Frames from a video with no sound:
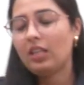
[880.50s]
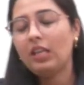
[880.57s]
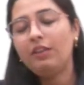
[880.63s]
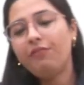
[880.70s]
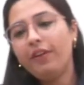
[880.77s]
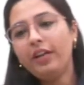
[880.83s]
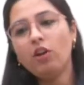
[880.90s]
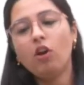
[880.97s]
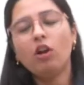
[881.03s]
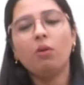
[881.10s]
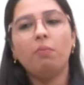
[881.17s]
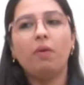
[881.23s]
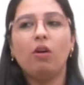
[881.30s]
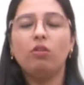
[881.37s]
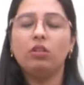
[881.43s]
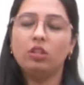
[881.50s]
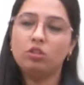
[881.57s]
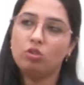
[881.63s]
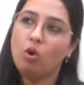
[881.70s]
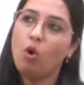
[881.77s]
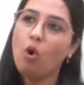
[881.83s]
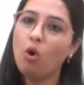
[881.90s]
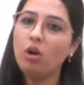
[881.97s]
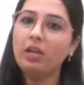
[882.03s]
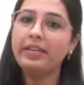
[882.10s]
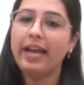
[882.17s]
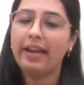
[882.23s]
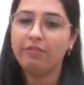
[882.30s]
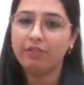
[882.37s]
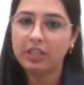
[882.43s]
if I talk about this whole
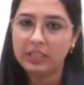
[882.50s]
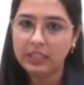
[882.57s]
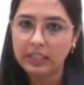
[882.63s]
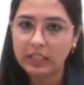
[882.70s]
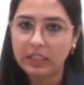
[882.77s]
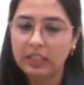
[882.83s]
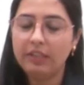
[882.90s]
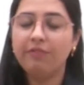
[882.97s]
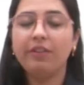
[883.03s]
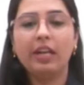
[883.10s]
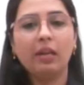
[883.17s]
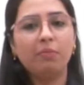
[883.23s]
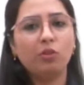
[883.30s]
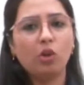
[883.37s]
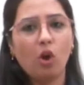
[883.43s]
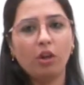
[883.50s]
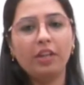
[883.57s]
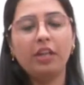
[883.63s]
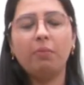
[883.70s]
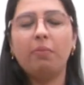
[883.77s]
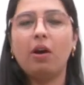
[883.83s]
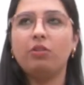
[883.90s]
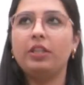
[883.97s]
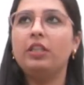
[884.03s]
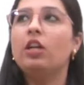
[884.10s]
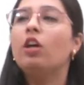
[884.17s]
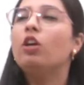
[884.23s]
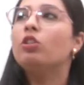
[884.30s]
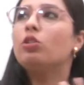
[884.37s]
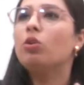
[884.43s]
diversity thing, when I'm talking about
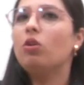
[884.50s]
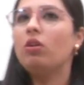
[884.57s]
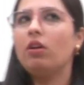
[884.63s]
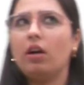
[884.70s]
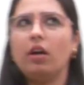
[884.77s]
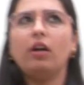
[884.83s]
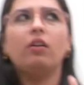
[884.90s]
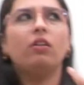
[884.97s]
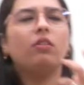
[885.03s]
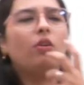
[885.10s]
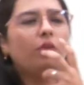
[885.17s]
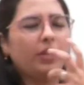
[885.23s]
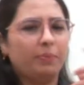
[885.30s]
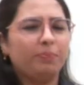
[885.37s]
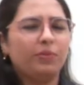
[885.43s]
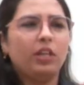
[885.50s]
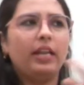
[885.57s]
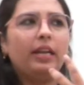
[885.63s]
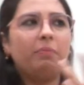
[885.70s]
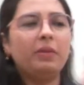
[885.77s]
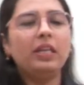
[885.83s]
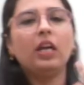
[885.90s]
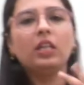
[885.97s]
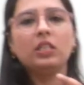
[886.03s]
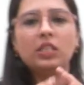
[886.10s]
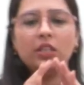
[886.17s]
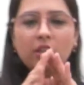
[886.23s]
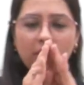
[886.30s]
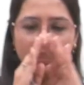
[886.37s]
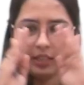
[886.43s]
it, so okay, let me
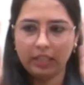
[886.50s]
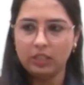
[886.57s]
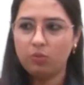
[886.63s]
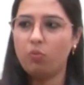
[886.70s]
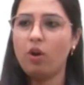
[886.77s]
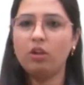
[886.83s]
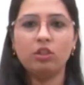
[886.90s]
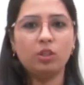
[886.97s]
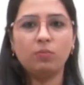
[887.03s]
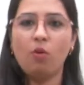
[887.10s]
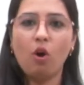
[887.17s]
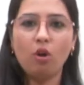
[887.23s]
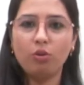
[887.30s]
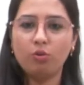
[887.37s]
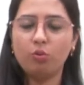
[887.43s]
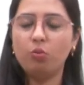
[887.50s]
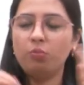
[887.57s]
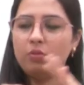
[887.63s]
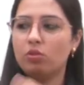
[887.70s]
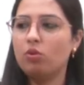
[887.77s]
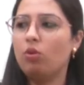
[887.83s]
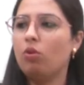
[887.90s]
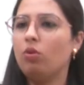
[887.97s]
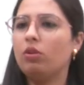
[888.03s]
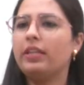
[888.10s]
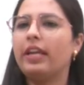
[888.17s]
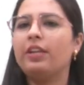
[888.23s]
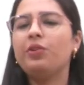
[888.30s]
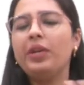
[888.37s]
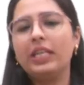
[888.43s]
consider there is one small room. So
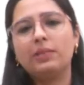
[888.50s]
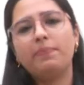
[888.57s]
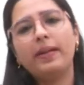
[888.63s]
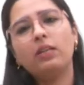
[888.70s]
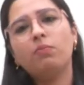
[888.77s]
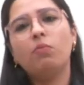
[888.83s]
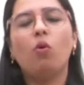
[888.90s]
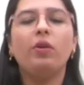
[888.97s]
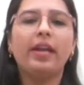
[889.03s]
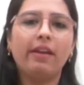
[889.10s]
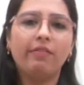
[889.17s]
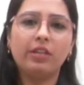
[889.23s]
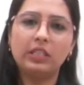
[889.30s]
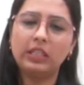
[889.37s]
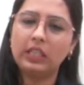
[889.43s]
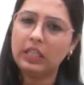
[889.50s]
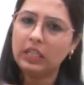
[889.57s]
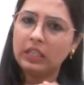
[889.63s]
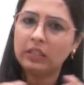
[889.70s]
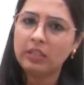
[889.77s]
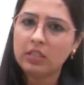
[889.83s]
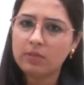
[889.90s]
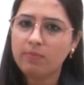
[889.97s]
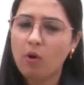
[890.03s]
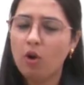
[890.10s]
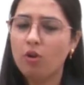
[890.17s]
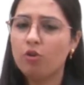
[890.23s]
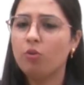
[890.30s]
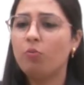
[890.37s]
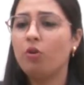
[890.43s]
can you expect more diversity in this
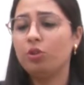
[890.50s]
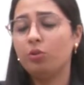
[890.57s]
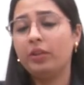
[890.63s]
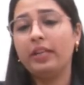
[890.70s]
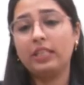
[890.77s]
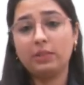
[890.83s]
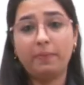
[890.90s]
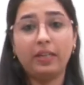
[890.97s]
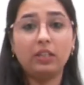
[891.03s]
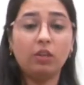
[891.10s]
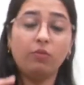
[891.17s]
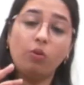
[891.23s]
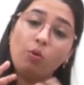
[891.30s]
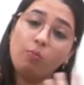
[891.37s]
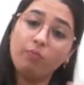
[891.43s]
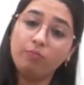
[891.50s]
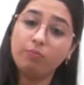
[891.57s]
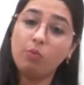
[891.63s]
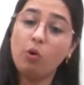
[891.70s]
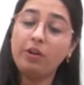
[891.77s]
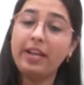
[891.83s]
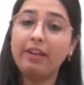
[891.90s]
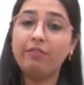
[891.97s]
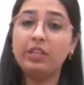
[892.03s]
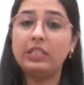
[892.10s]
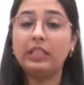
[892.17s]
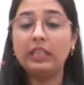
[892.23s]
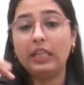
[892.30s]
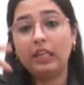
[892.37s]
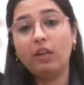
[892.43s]
small room, or you can expect the more
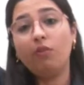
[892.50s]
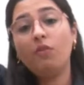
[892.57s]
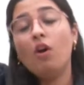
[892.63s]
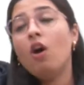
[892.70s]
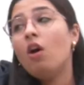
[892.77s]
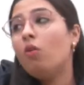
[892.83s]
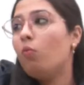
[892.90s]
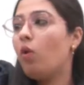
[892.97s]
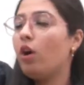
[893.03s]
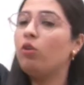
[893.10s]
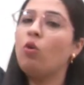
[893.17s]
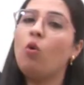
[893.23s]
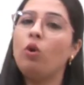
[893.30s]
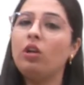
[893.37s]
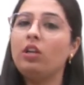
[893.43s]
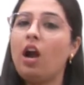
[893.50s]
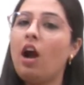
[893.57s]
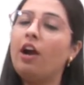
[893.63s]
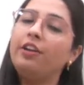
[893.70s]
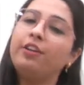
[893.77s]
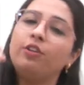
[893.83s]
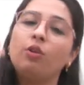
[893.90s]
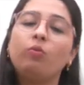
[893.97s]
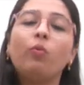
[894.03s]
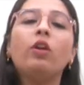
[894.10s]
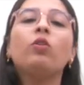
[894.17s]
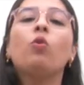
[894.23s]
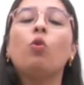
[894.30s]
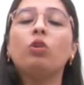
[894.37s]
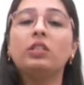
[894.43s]
diversity in a one whole garden or
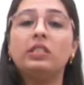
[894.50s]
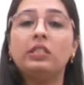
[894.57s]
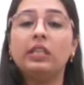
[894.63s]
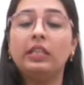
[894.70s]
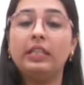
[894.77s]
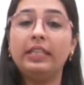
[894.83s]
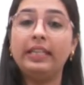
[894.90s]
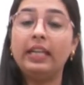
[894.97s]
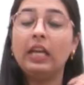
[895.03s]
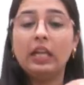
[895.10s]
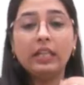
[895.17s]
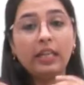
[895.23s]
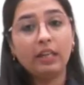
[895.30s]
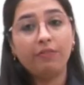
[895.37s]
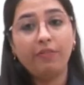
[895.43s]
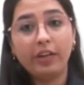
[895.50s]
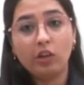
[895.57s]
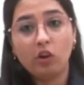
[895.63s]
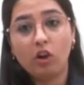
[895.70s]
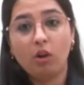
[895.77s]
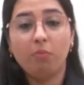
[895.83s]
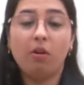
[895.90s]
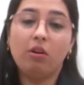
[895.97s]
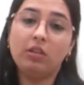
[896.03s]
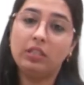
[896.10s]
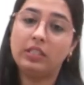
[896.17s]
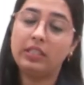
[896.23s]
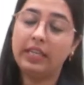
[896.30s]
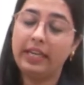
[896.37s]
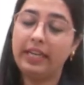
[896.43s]
one whole city? Then if I talk
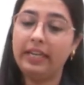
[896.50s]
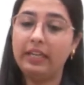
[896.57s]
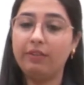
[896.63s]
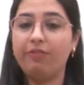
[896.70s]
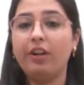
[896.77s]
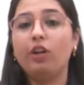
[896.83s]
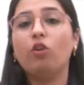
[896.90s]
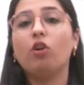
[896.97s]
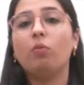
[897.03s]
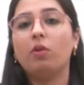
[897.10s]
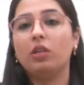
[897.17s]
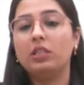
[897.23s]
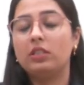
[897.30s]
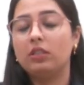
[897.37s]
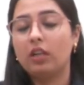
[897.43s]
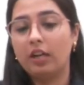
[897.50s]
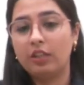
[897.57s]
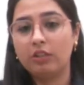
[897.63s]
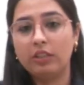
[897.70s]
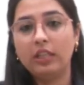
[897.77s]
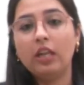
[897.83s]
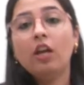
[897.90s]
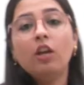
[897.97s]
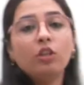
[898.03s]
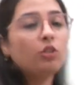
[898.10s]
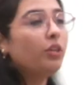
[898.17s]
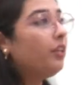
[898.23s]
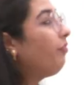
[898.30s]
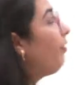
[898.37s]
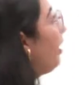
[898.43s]
about state, if I talk about country,
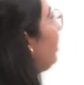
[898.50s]
so if